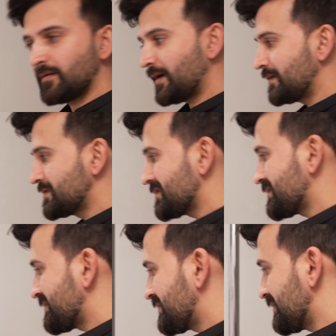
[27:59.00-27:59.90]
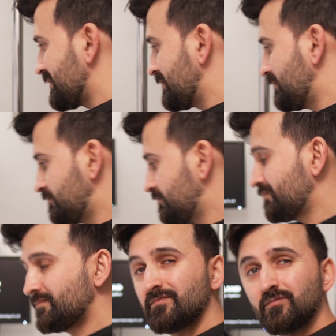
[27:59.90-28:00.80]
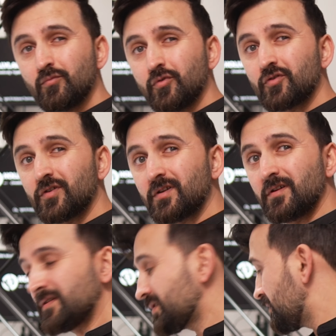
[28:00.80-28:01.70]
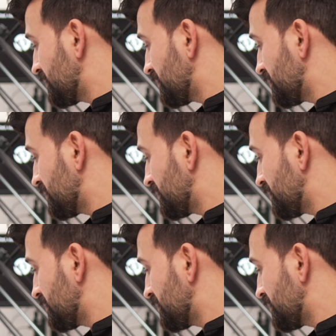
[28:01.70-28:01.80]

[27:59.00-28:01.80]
I just uh, put it a little